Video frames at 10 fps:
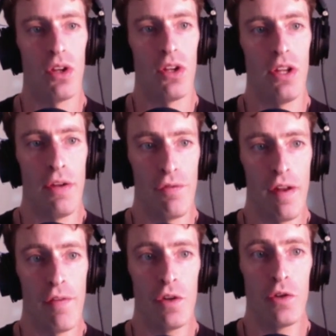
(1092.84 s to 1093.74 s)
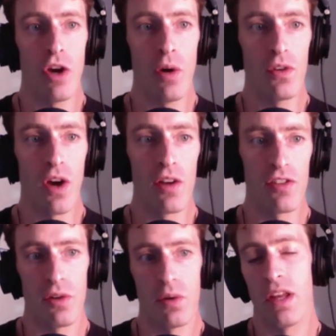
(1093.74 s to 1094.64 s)
if you don't
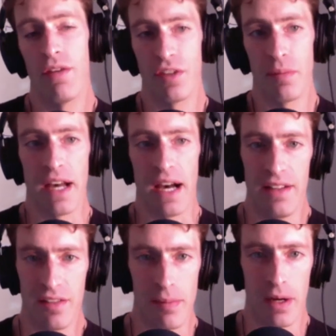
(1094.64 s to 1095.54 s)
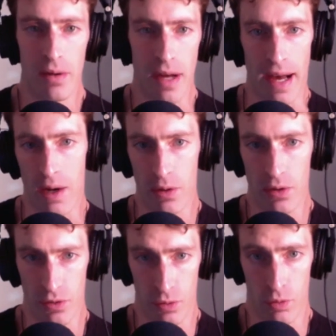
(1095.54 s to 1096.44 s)
also give some guidance about
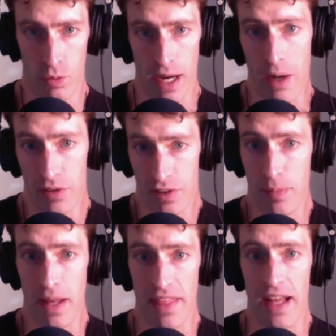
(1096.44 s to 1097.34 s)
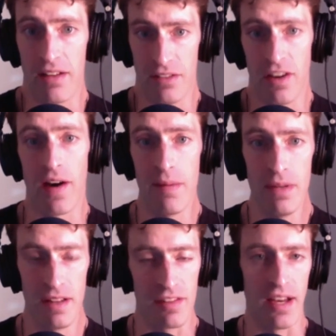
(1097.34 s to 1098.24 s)
how to spend that time
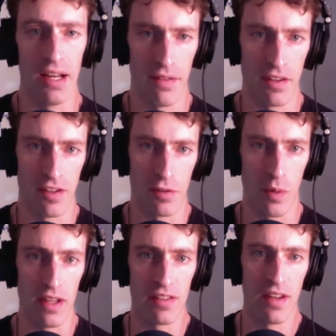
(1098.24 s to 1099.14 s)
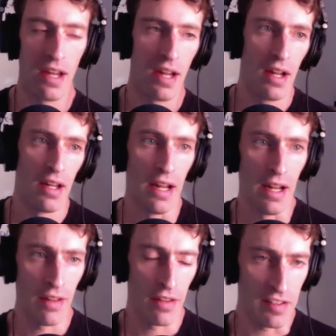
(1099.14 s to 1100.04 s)
inside of the 6 weeks,
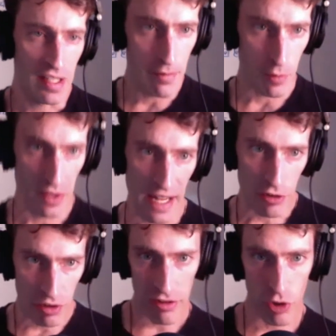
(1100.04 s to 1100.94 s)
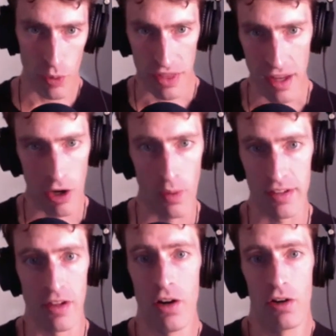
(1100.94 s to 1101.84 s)
the teams will naturally do what they
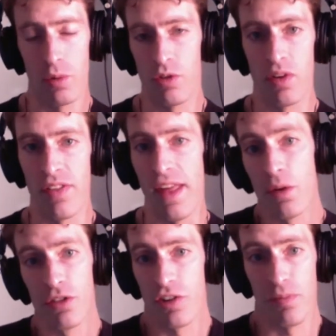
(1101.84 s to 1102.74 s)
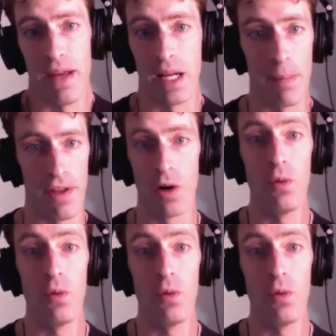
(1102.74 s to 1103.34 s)
always learned, which was they'll just make up their own